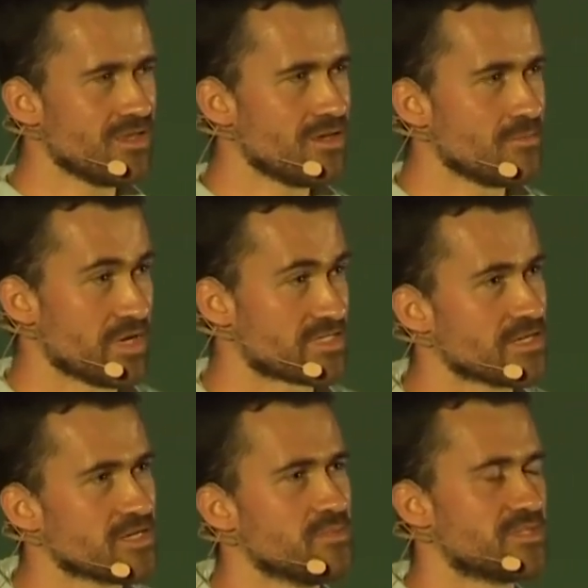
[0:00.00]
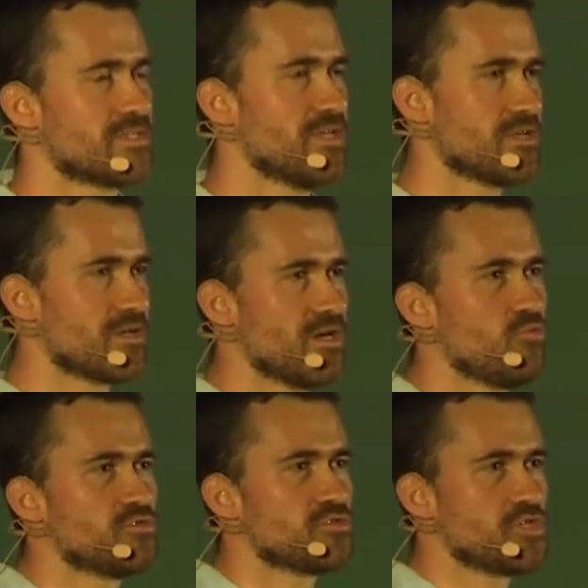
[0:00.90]
My second mistake I
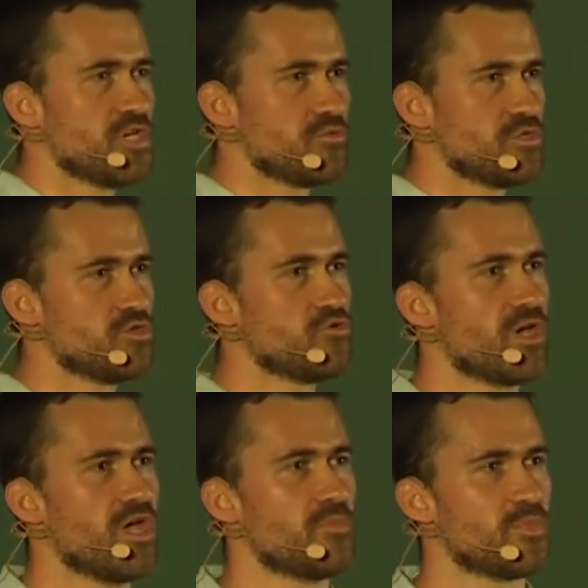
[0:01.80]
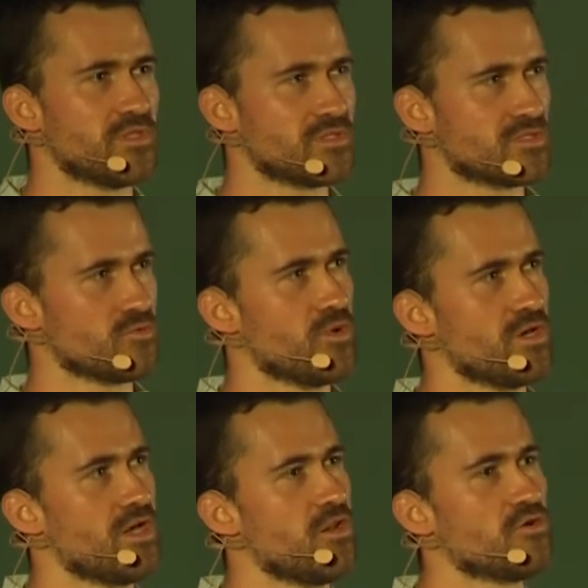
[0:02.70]
want to share with you happened when
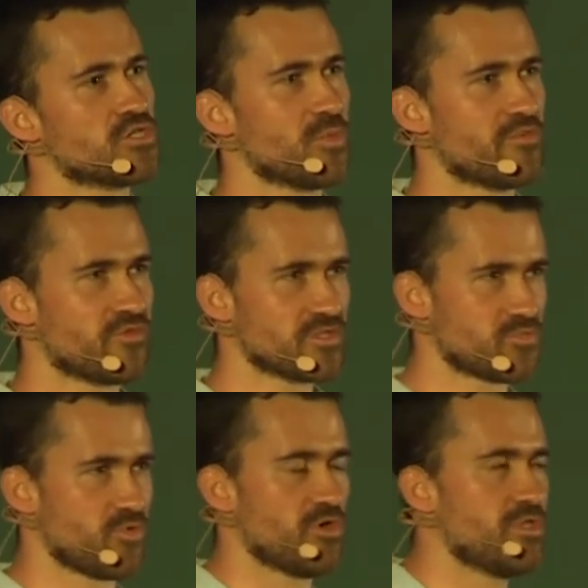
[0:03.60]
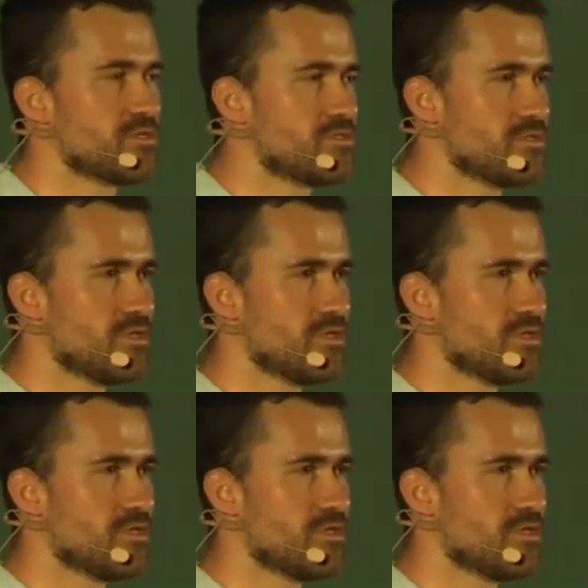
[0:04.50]
I launched my first product.